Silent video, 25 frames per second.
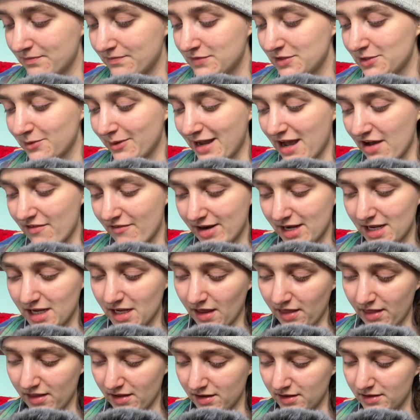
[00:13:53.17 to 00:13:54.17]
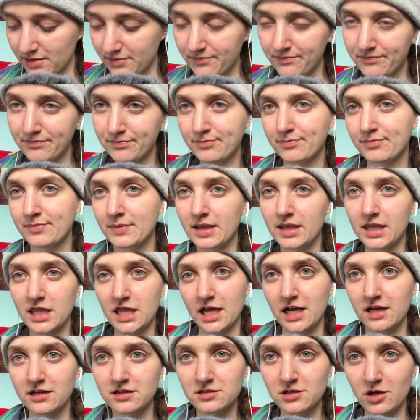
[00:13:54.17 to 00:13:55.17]
Do I have any other
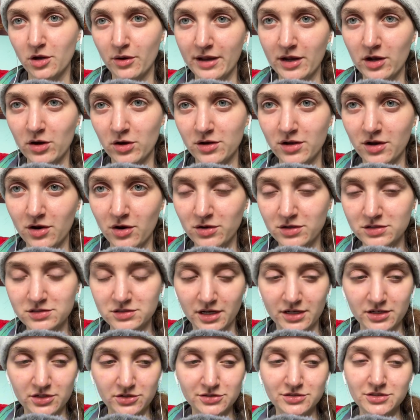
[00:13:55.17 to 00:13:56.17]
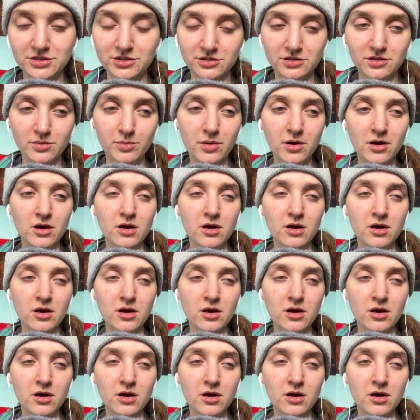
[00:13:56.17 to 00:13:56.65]
things going on alongside YouTube?